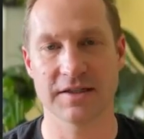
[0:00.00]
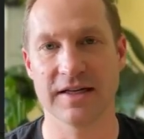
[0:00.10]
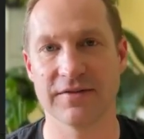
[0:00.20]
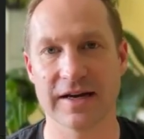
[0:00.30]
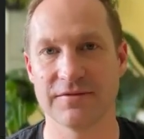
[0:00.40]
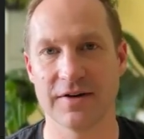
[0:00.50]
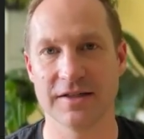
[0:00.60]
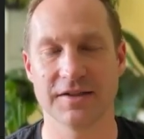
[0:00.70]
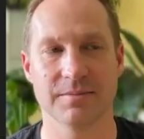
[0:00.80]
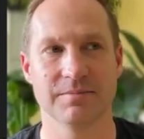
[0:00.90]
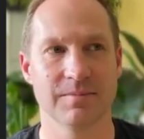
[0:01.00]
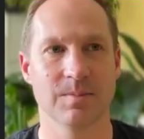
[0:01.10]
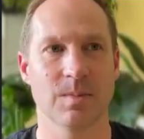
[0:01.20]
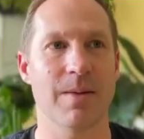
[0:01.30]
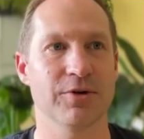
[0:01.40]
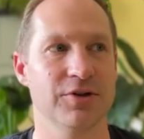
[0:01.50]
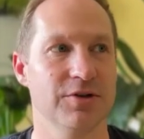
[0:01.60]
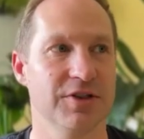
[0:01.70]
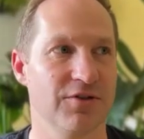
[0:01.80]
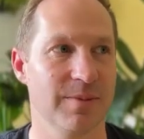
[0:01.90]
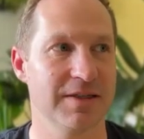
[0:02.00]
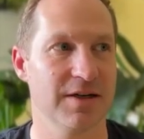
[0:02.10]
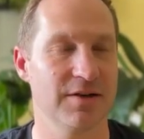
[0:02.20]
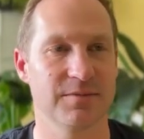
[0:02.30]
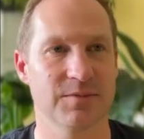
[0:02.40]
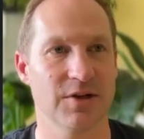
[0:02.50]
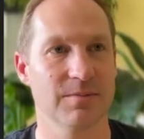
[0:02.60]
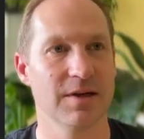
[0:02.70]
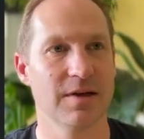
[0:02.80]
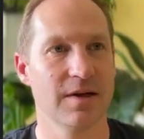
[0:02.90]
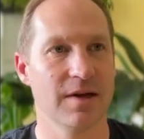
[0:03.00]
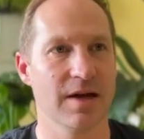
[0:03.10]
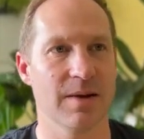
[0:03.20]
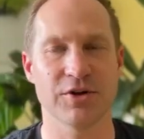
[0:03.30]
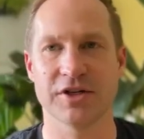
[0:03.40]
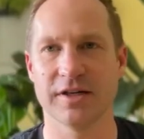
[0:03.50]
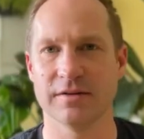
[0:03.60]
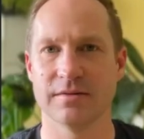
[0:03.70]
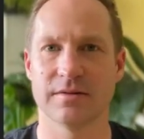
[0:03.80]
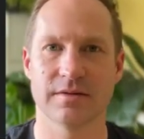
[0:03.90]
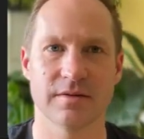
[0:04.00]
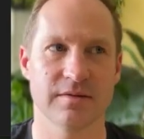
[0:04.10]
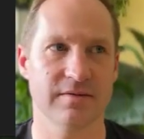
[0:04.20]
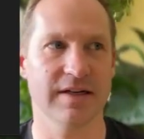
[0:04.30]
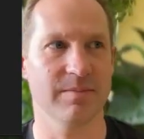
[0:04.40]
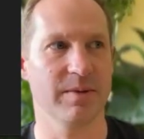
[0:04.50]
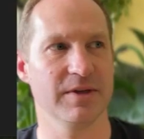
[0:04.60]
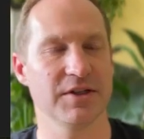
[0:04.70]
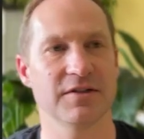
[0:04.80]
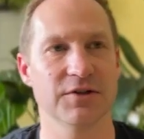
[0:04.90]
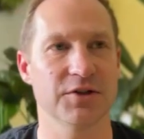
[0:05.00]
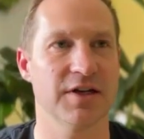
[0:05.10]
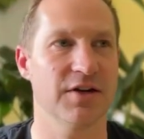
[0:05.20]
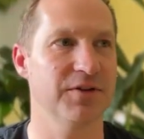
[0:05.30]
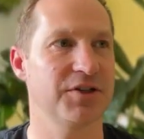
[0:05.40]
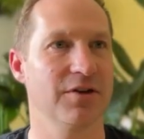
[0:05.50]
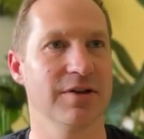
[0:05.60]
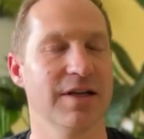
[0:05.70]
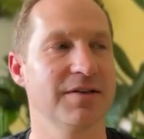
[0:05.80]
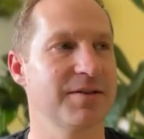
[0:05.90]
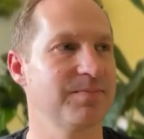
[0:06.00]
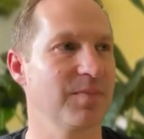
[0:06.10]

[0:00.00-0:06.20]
See if I can find some opportunities for myself. So I appreciate you letting me be just a little selfish during this.